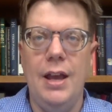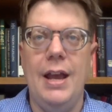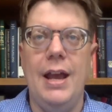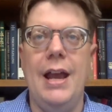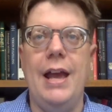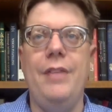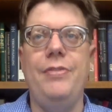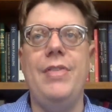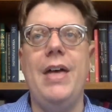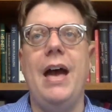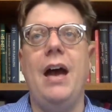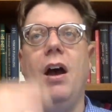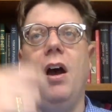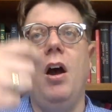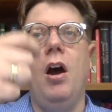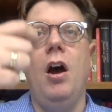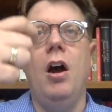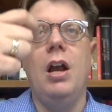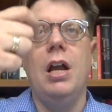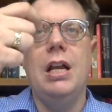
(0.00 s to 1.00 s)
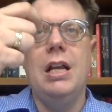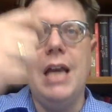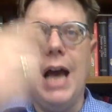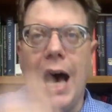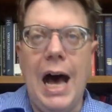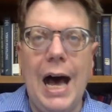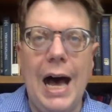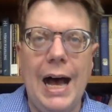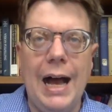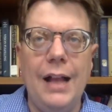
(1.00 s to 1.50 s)
and that
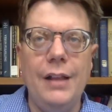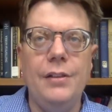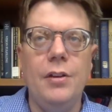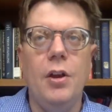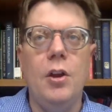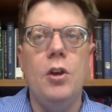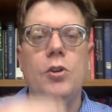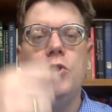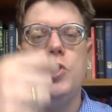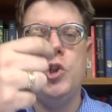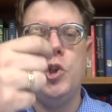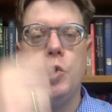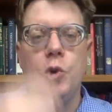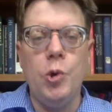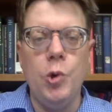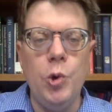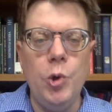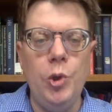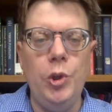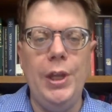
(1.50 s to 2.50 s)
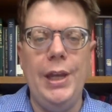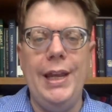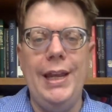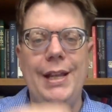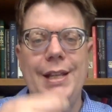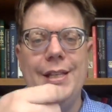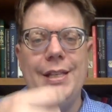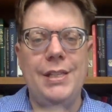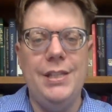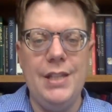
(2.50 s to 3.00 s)
God
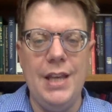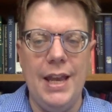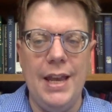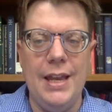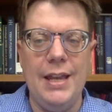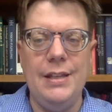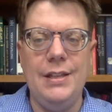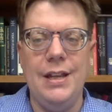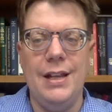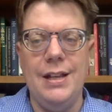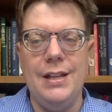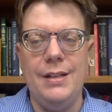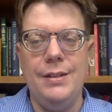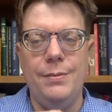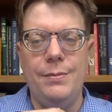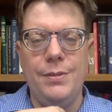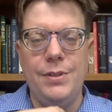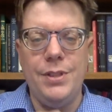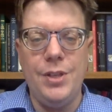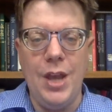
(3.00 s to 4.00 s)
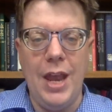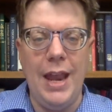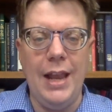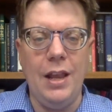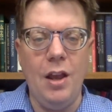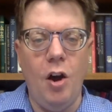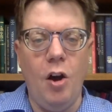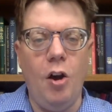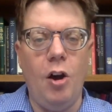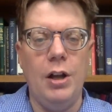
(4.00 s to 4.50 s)
truly did
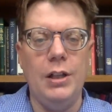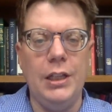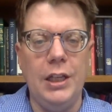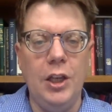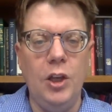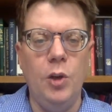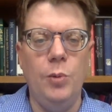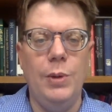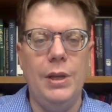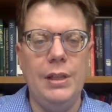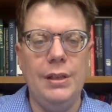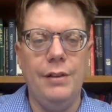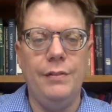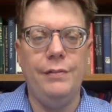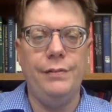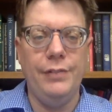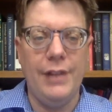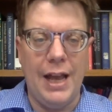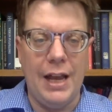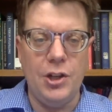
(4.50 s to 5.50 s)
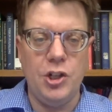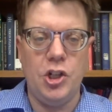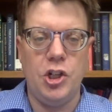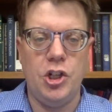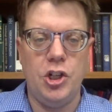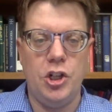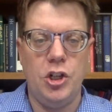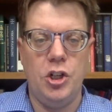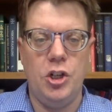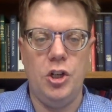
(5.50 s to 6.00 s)
take on human
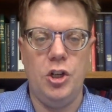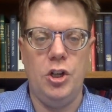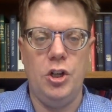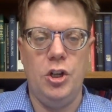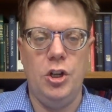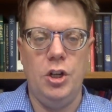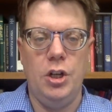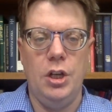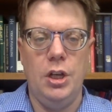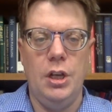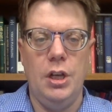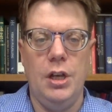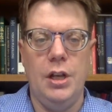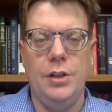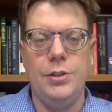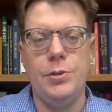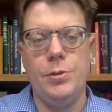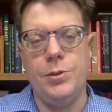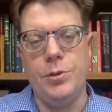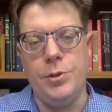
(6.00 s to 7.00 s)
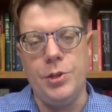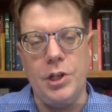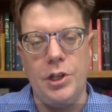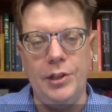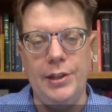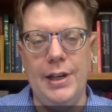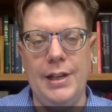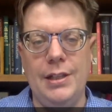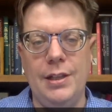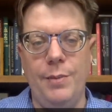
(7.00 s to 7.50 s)
flesh. And so
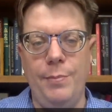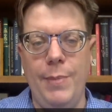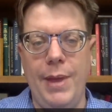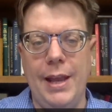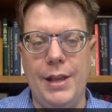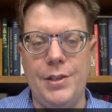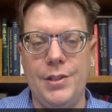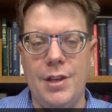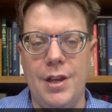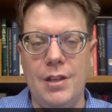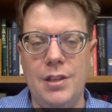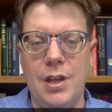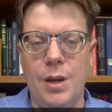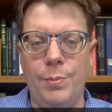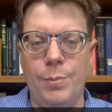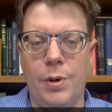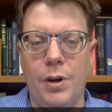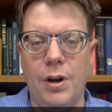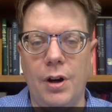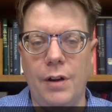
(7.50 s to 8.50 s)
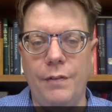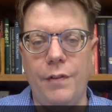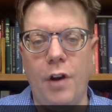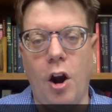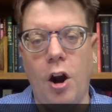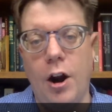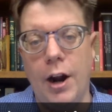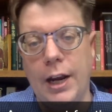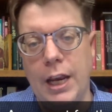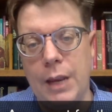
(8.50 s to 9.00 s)
Tertullian makes a number of
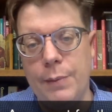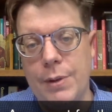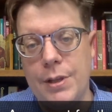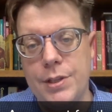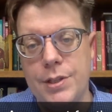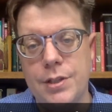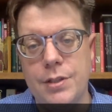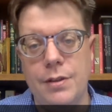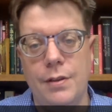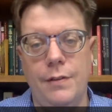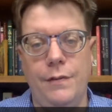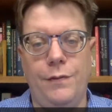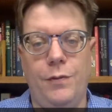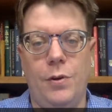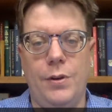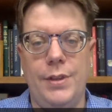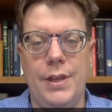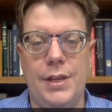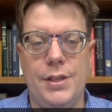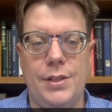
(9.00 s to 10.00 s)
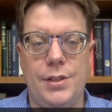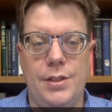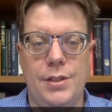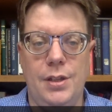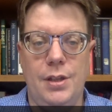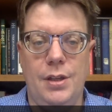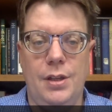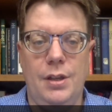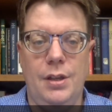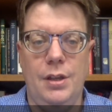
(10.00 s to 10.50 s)
arguments for this.
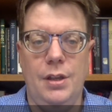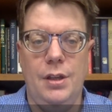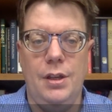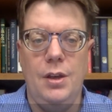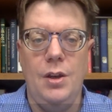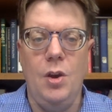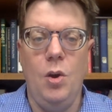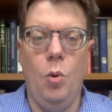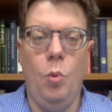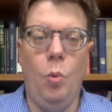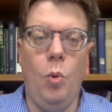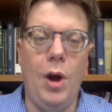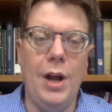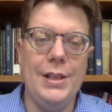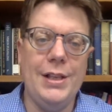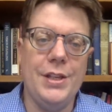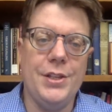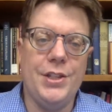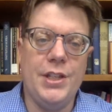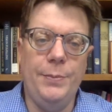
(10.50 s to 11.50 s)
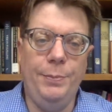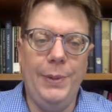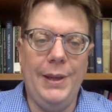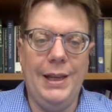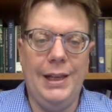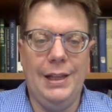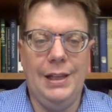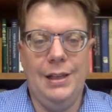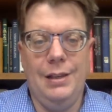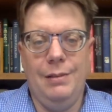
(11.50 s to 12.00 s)
One is simply